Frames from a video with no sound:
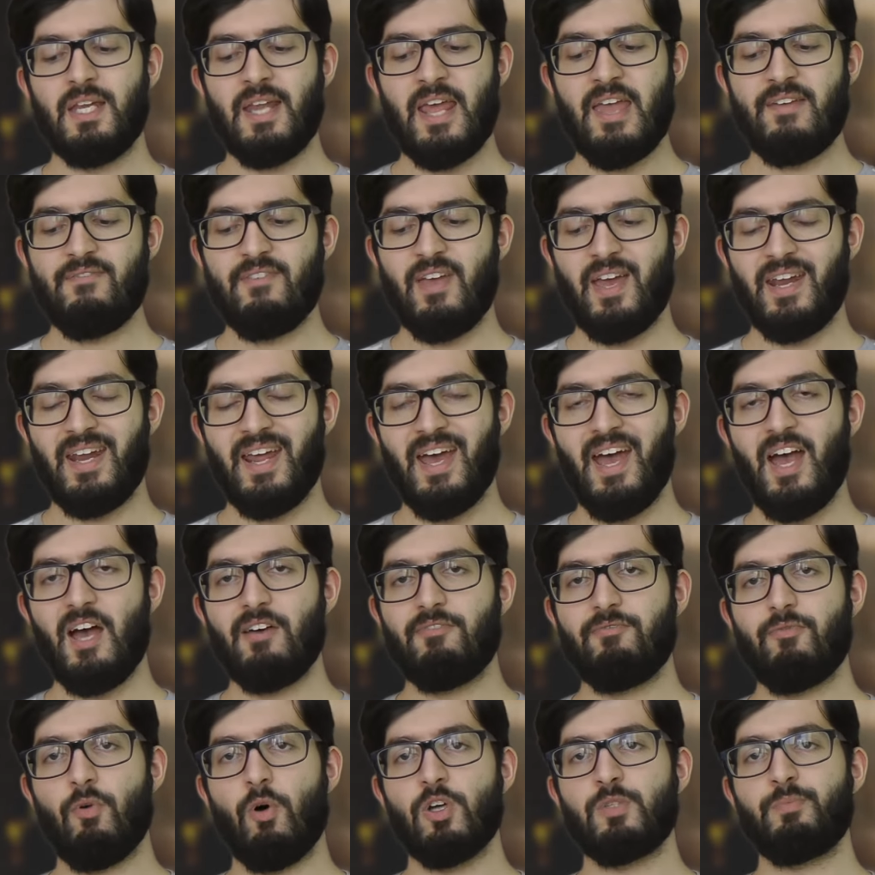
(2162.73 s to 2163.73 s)
navy, and
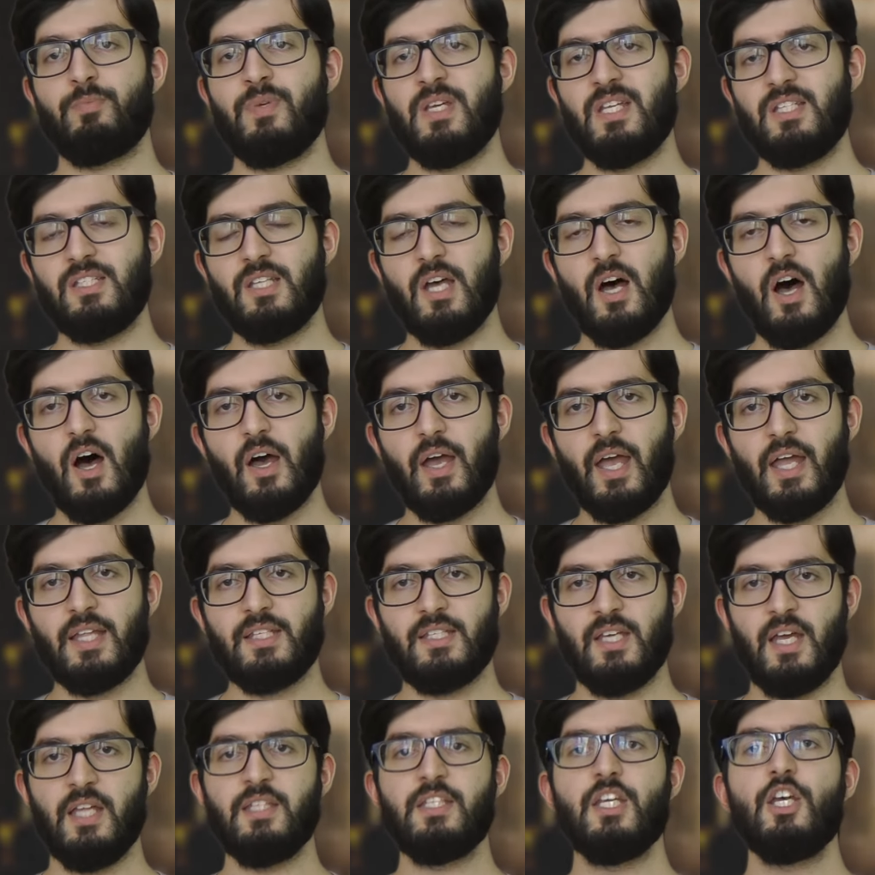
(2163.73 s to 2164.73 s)
air force be
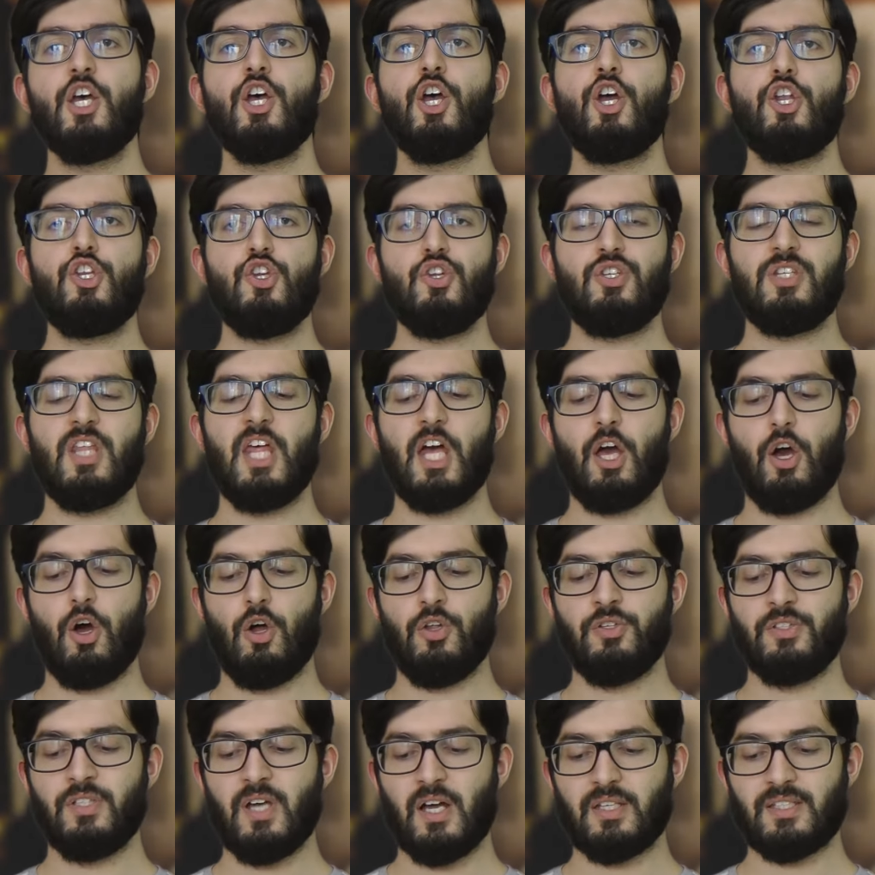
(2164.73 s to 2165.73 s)
targeted due to their
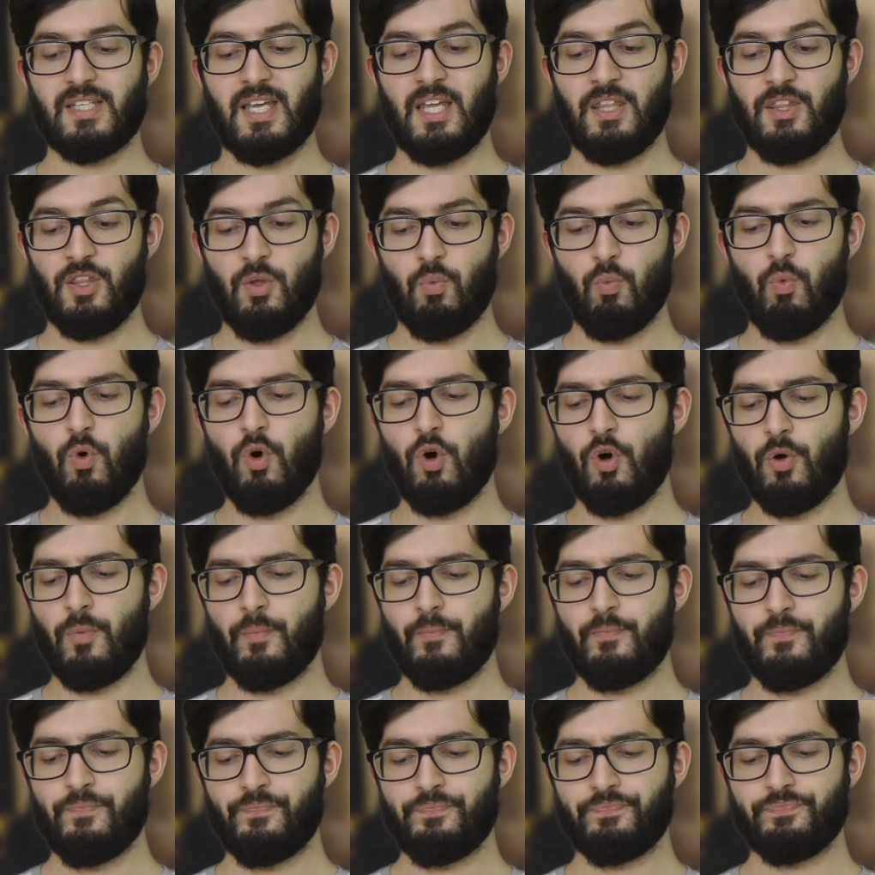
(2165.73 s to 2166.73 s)
conduct in the
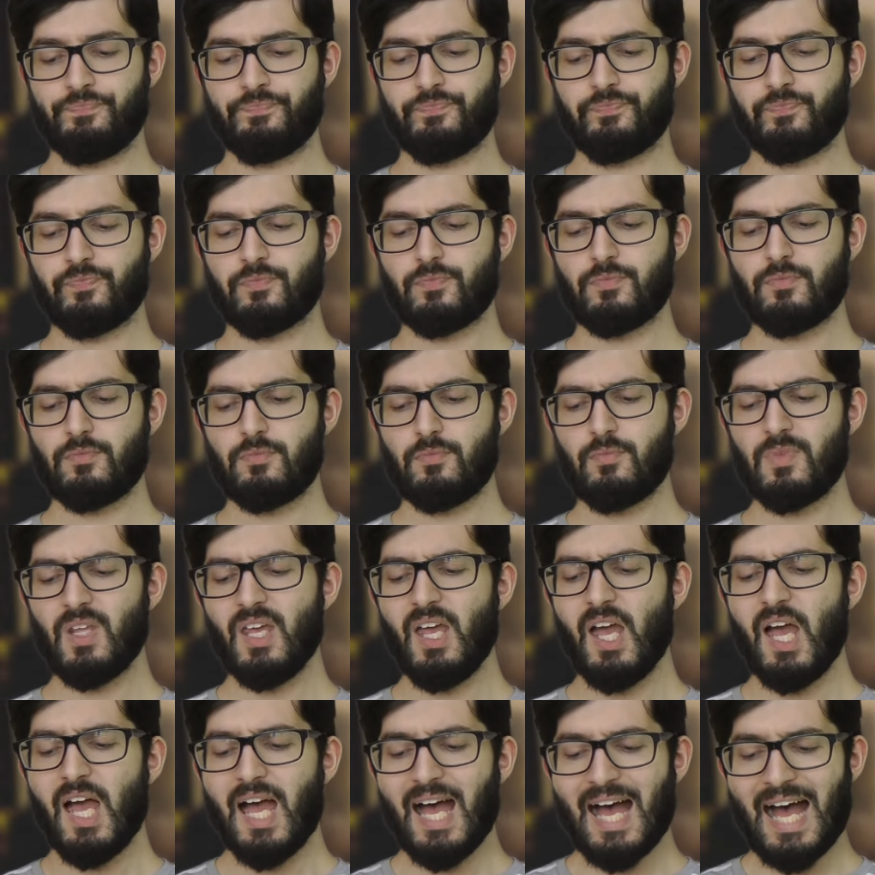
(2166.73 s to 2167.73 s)
war.
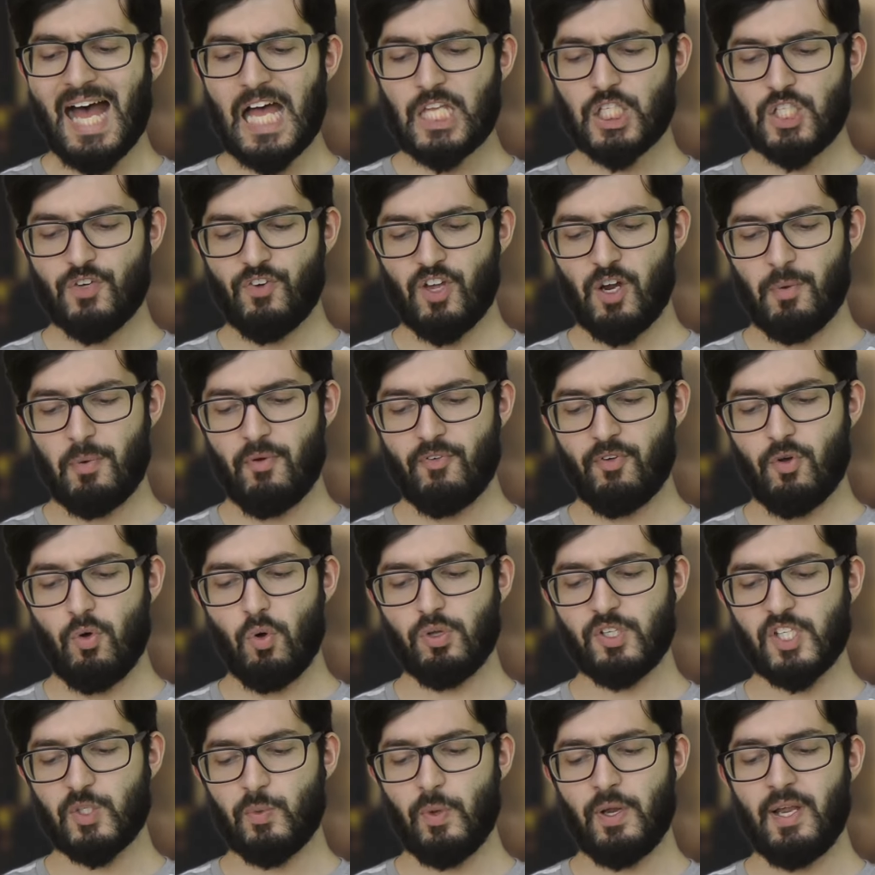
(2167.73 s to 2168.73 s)
As a follow-up, of
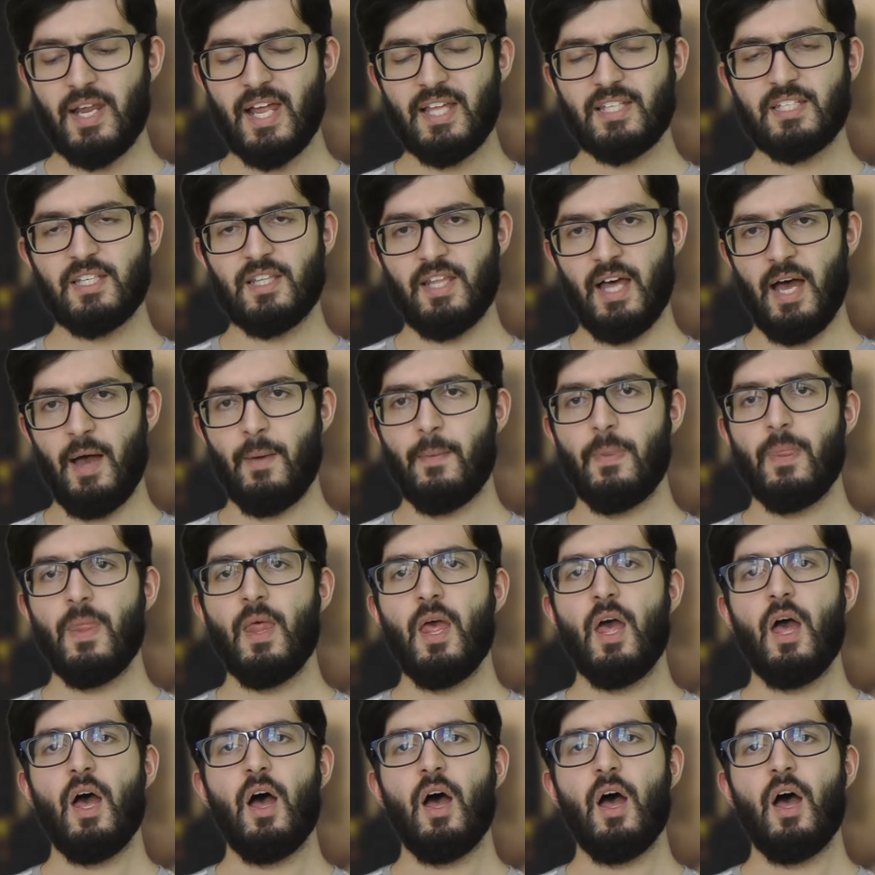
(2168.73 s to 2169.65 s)
course, as well linked to that,